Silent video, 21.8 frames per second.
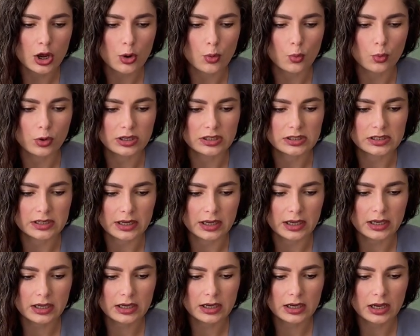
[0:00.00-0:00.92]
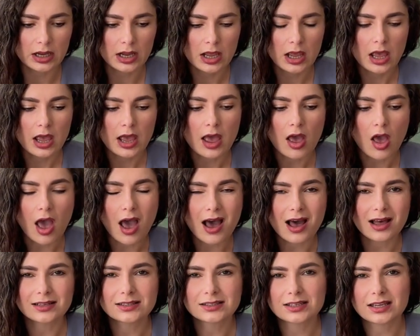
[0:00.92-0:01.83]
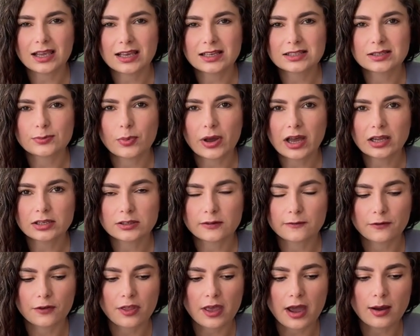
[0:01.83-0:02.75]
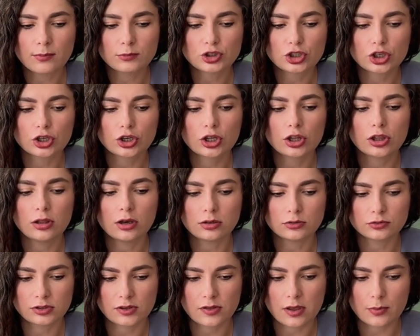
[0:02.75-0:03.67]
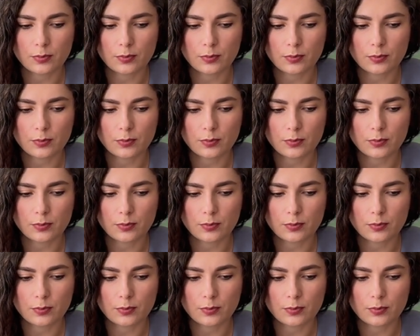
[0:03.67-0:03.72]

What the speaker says: we take, and it's better for them to close the